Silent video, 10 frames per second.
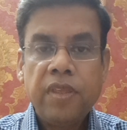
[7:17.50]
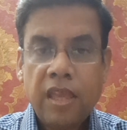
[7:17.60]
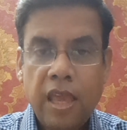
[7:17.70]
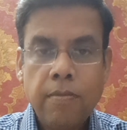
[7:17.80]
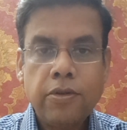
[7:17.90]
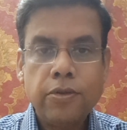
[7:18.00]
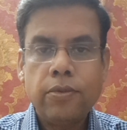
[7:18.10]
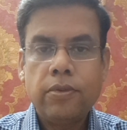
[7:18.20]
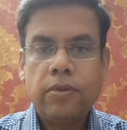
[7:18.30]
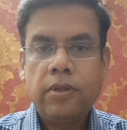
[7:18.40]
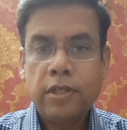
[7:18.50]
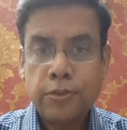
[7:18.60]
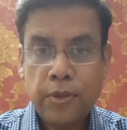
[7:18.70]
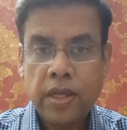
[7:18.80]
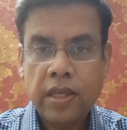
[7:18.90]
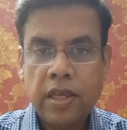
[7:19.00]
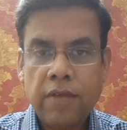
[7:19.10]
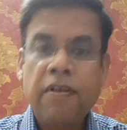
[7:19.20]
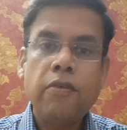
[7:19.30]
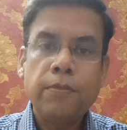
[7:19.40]
came to his work, he
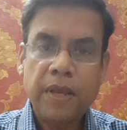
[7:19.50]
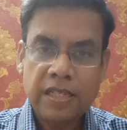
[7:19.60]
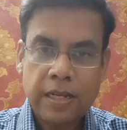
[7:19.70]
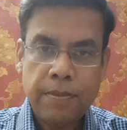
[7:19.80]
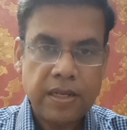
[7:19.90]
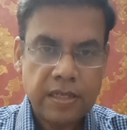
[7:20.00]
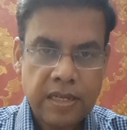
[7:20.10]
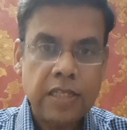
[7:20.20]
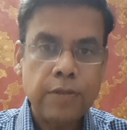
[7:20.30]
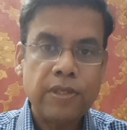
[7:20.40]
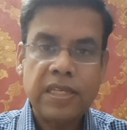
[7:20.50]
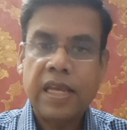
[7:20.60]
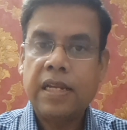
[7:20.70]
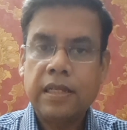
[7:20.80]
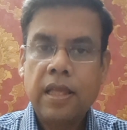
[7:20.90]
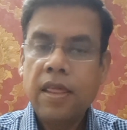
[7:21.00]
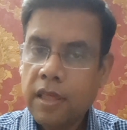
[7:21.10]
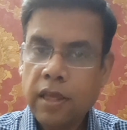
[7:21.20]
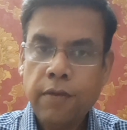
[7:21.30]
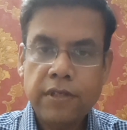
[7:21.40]
found a pink slip at his desk which said,
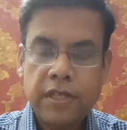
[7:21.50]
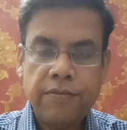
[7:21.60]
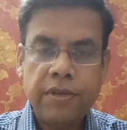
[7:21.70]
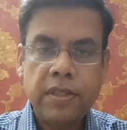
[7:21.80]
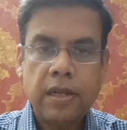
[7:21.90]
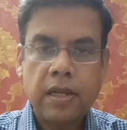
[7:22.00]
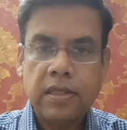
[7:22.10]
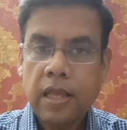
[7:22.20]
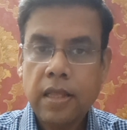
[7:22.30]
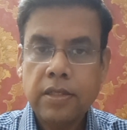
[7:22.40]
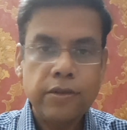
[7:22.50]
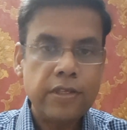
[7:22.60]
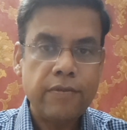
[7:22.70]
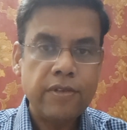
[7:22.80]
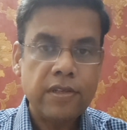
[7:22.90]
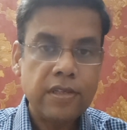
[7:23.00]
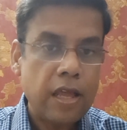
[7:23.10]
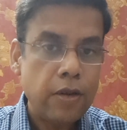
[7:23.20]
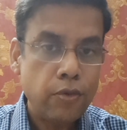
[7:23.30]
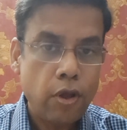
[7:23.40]
"Thank you for serving the Tata Sons. Your services
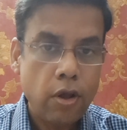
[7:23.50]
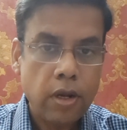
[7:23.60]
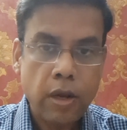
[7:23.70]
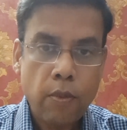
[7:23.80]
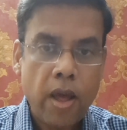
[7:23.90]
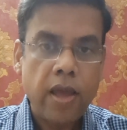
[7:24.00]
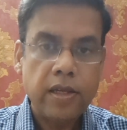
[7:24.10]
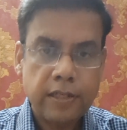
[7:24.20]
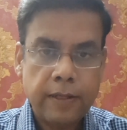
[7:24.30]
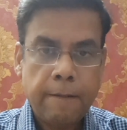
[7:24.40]
are no longer required."